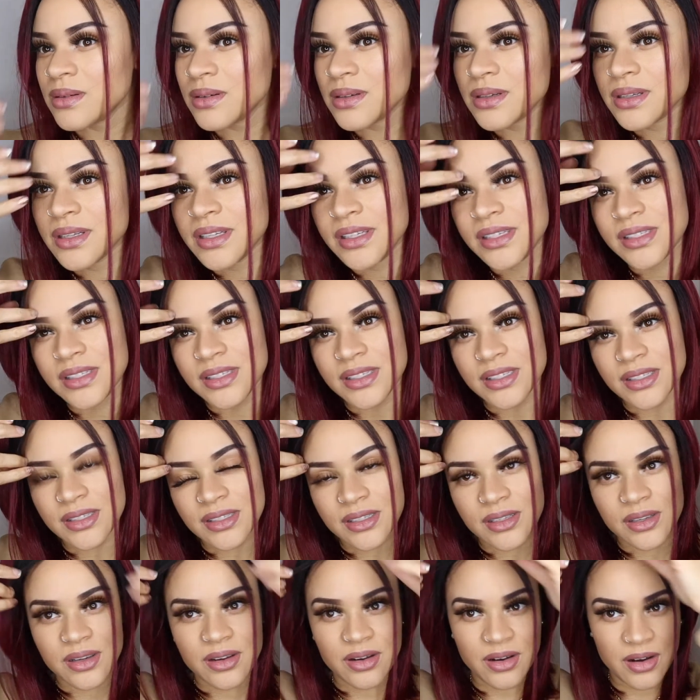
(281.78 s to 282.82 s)
because
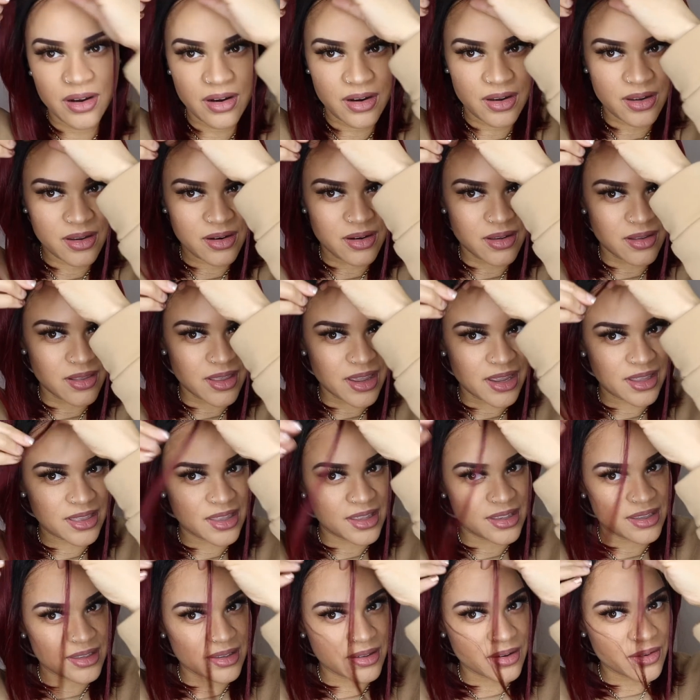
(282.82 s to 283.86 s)
your girl don't like
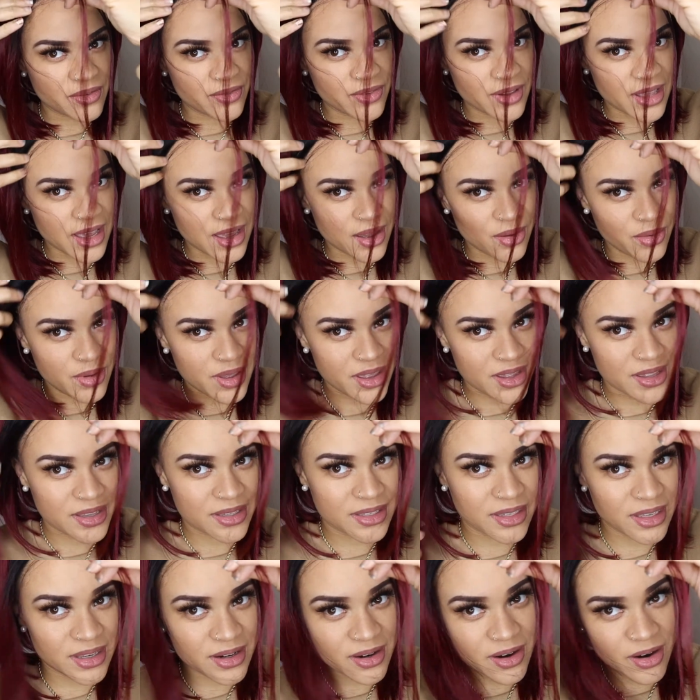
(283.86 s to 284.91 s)
these little
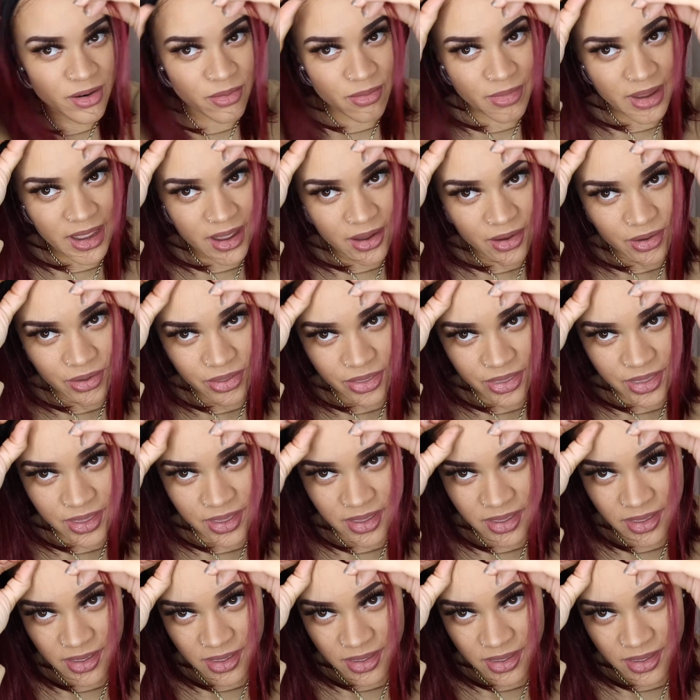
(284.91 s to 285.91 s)
flyaways in her mouth